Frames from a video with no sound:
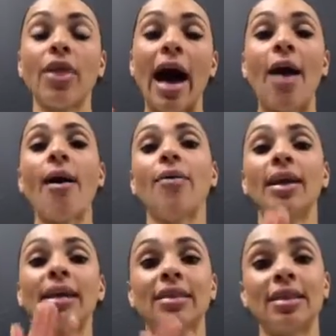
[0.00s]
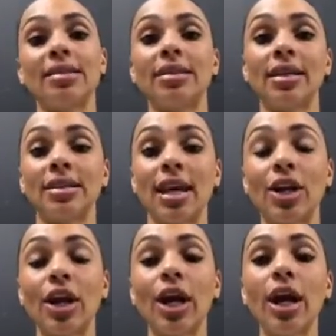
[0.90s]
with how I would get these things
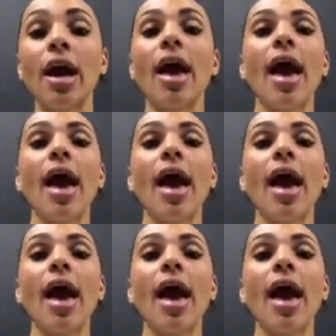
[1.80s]
in her.